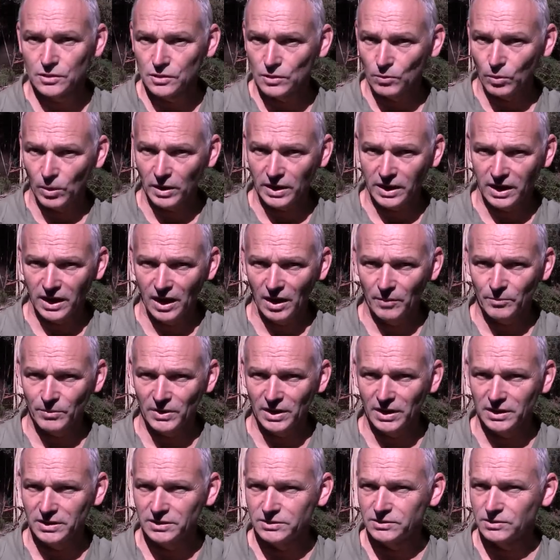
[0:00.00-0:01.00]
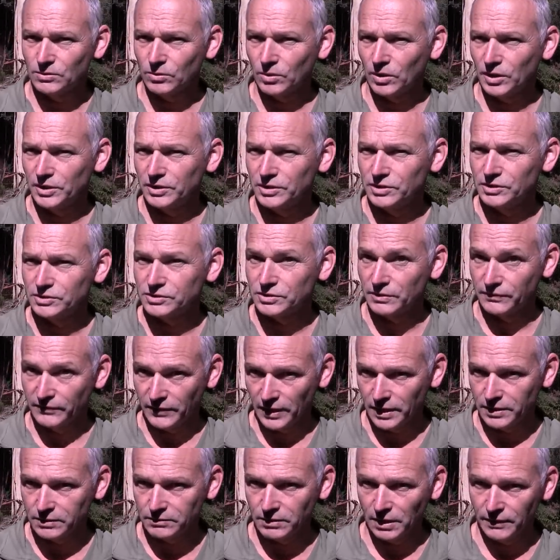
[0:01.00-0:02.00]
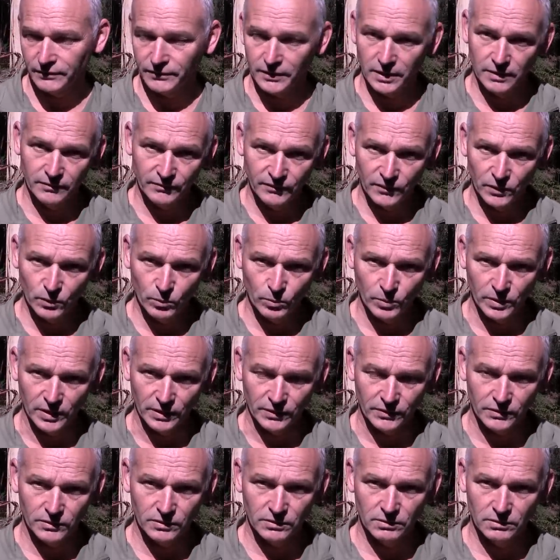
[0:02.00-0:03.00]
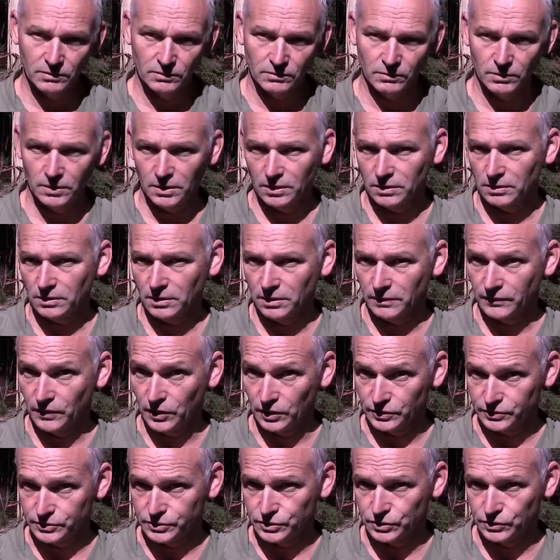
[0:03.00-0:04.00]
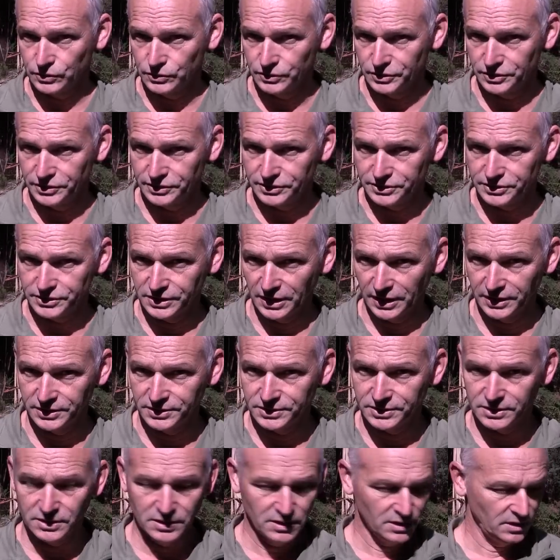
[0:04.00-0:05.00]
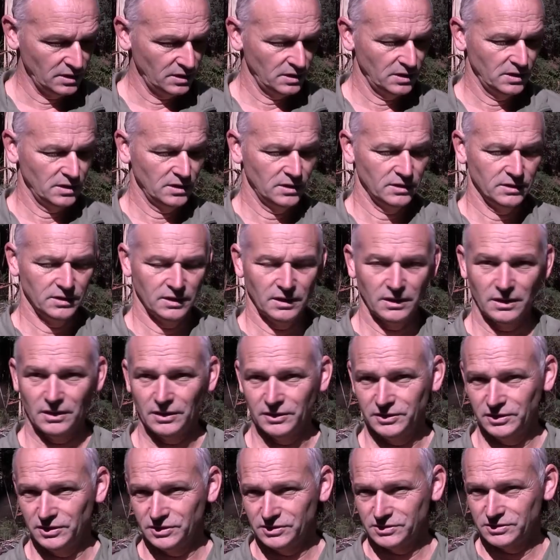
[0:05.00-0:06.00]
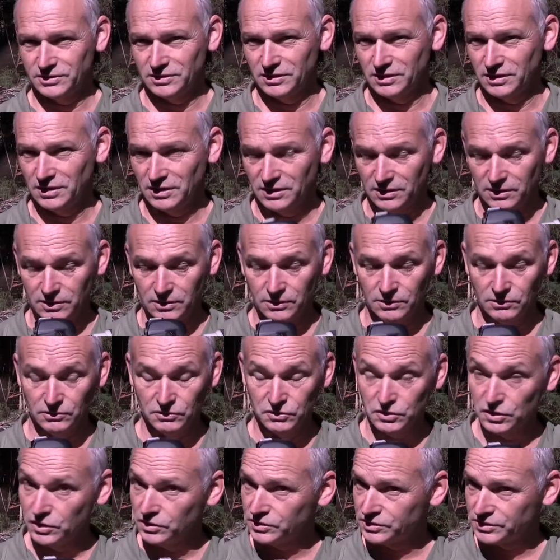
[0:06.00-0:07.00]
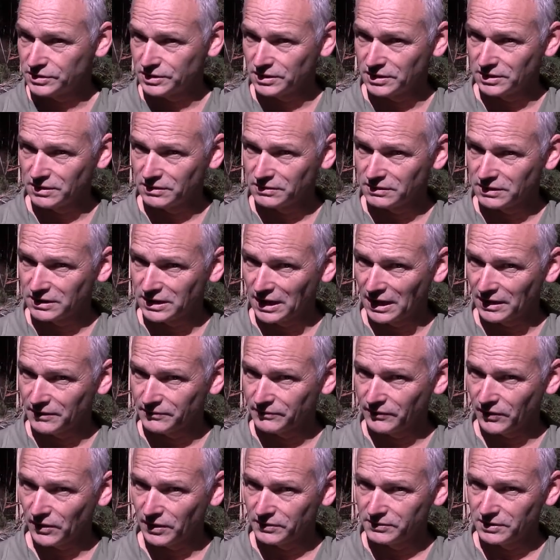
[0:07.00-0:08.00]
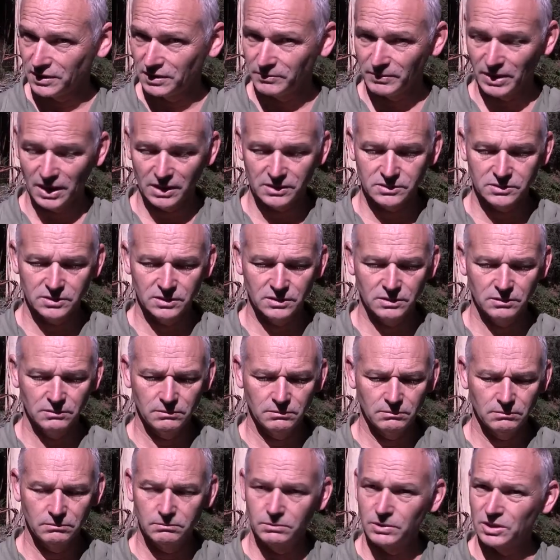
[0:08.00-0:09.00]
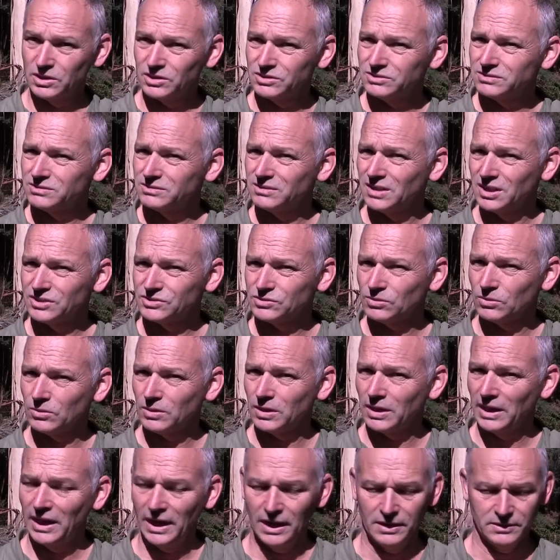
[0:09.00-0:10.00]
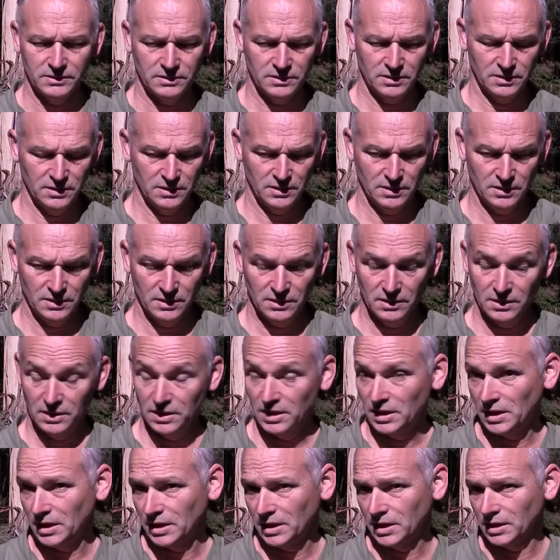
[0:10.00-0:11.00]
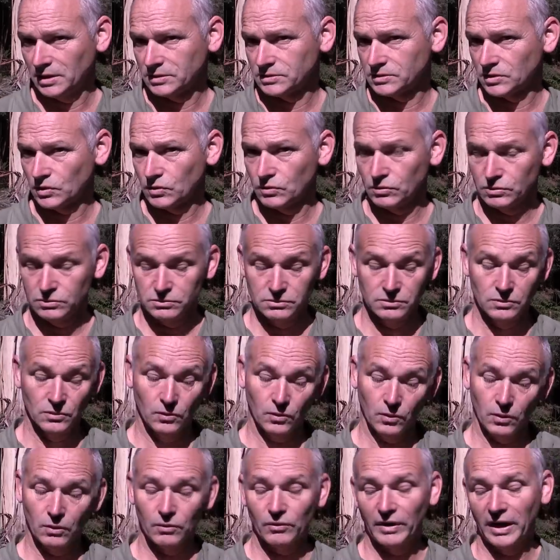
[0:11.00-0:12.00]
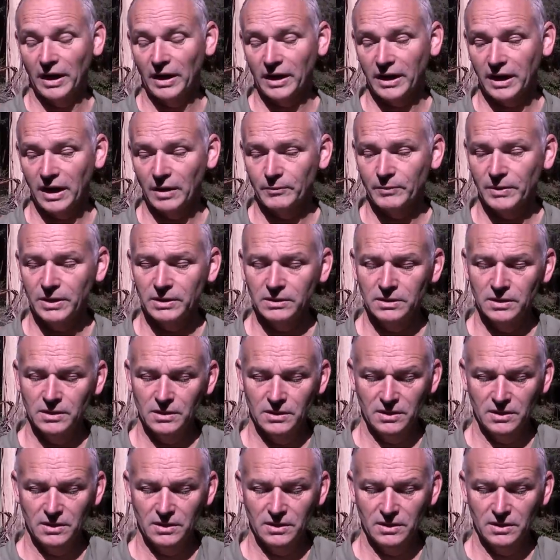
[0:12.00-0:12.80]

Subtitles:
So what camera do I use to photograph and film with? Well, I've got two these days. Now I used to use the Canon 5D Mark II because that's all I had. It's a good all-round camera.